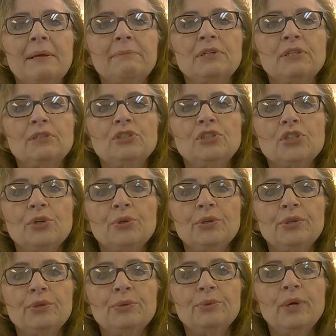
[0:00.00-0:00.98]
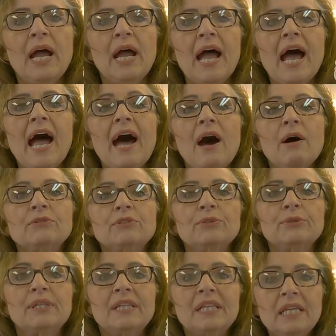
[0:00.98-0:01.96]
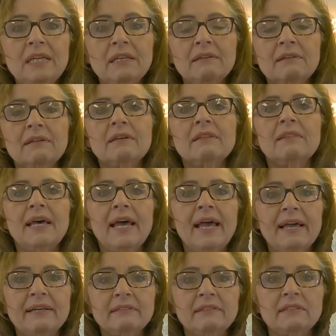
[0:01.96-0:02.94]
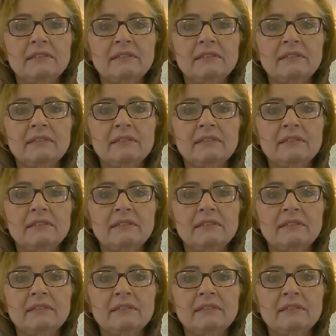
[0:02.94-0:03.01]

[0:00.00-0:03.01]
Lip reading: going to show you how to clean the heads